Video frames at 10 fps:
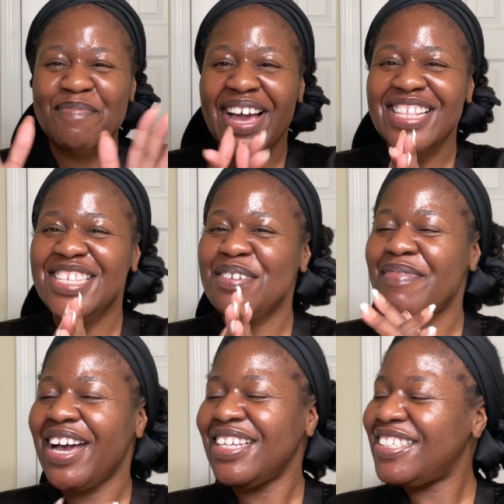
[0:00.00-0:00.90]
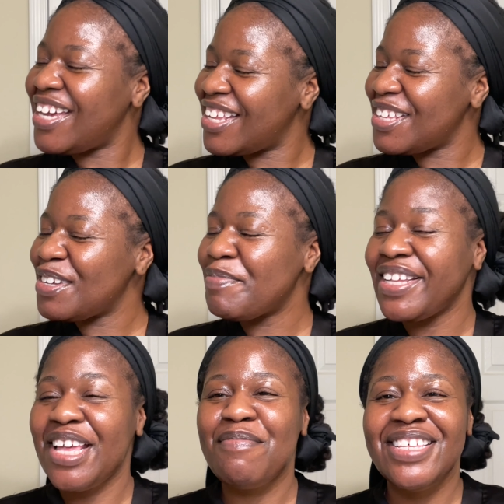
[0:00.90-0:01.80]
back to my channel. My
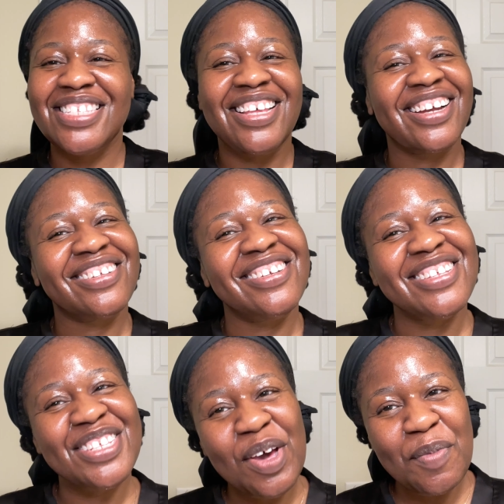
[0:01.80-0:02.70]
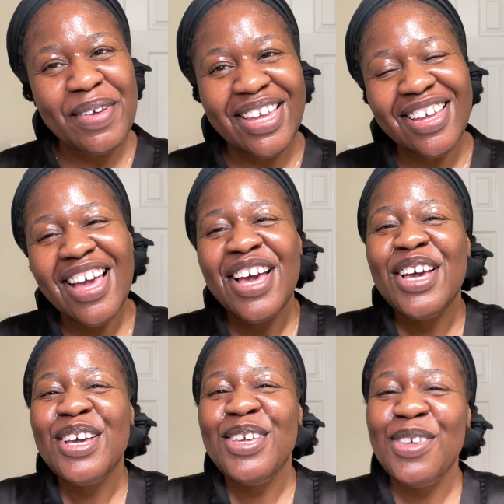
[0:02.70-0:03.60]
name is Dr. Somi.
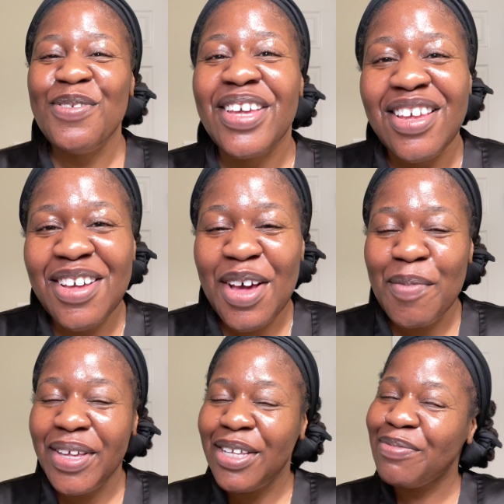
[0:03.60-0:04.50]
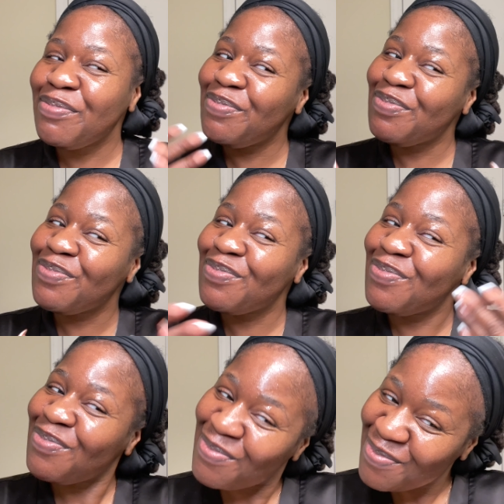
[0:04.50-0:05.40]
You can call me
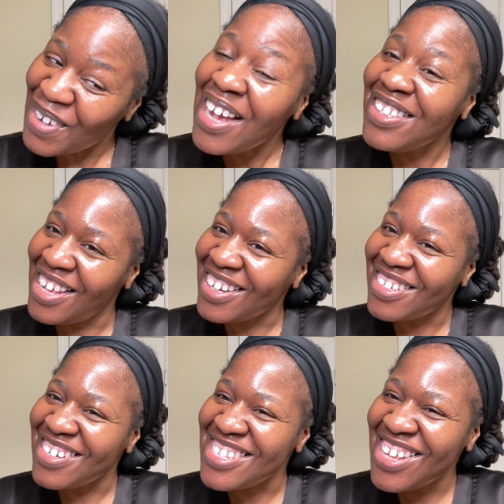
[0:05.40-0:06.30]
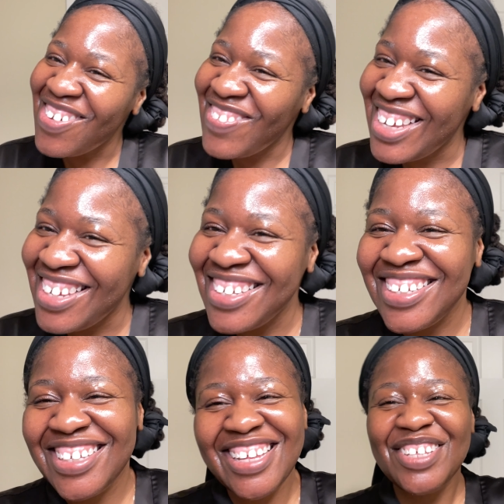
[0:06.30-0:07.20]
Dr. Somi.
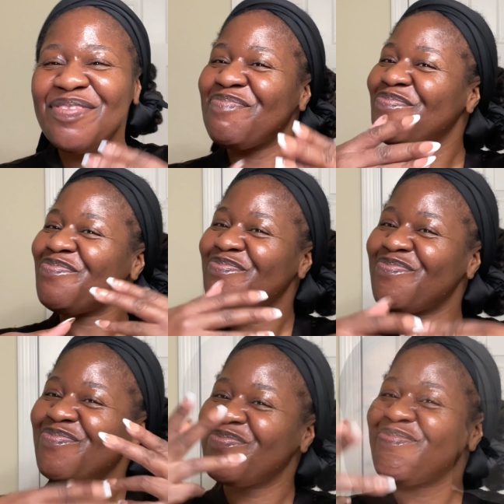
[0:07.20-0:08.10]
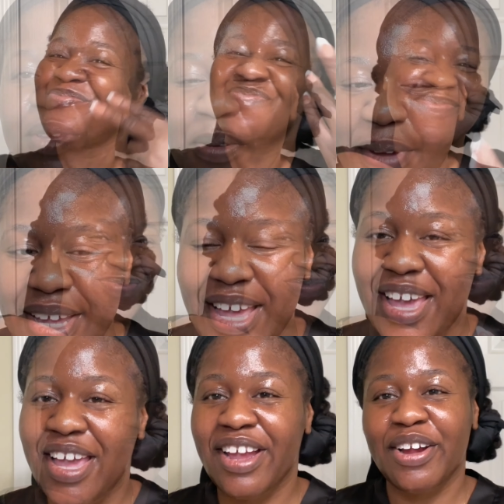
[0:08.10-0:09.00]
Doing a
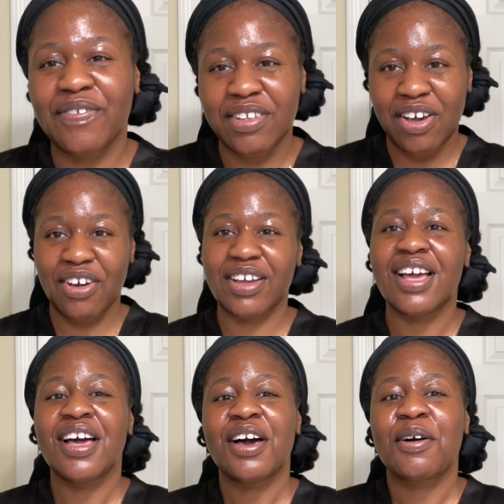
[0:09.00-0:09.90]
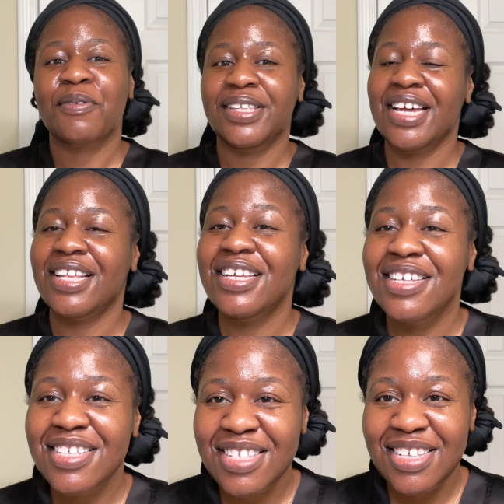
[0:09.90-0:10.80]
hair vlog. What that
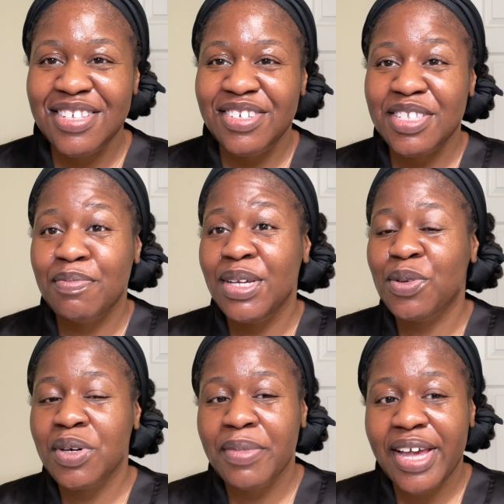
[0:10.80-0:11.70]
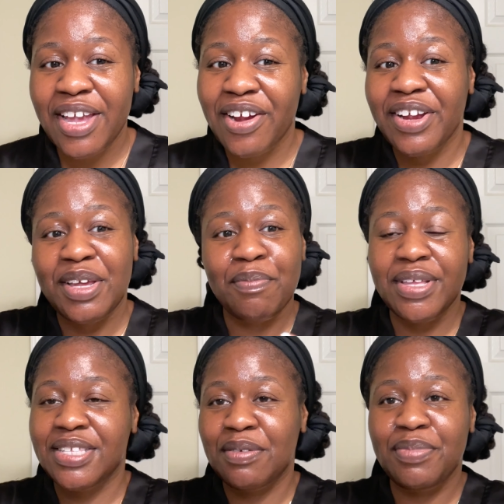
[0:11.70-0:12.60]
is just me doing my hair in
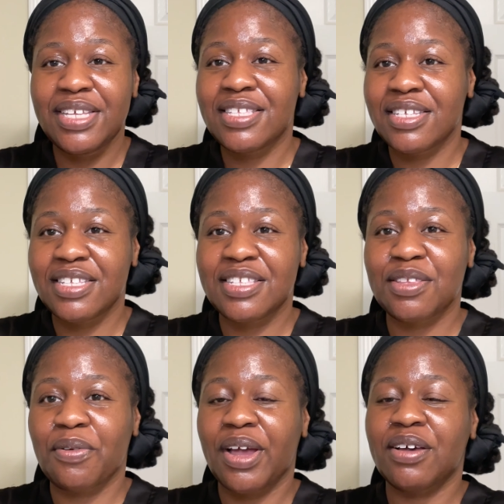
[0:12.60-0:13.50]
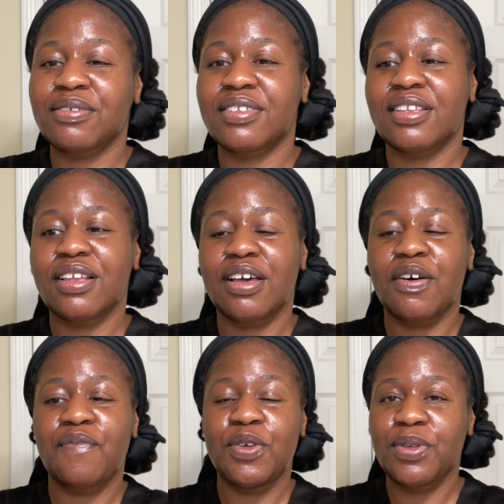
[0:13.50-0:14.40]
bits and pieces throughout
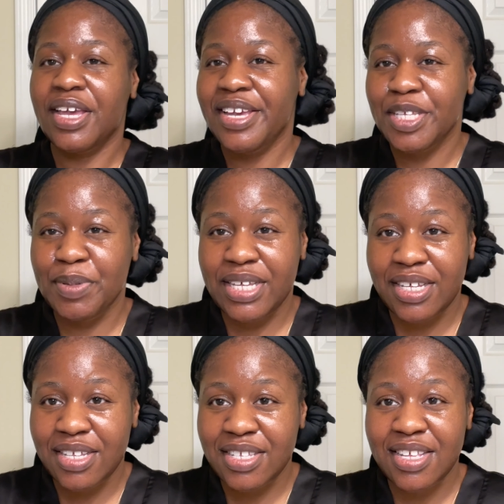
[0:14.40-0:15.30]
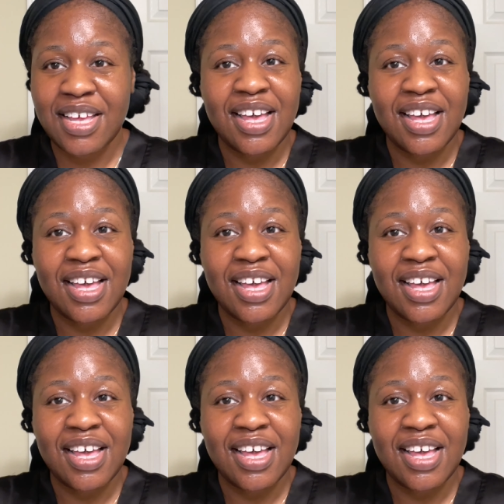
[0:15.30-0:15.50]
a few days because